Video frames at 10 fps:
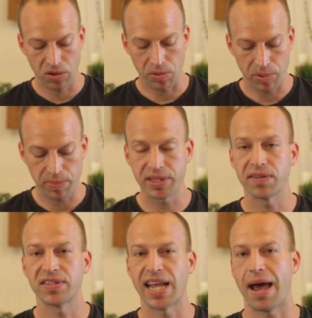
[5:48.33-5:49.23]
or the purpose
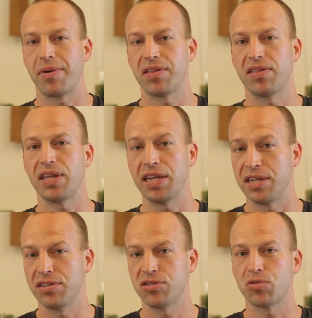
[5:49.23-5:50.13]
of Sabbath
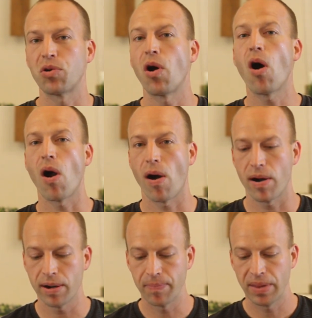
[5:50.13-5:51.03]
is or
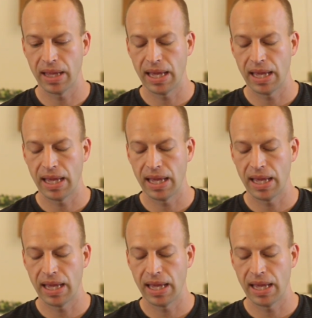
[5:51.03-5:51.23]
are,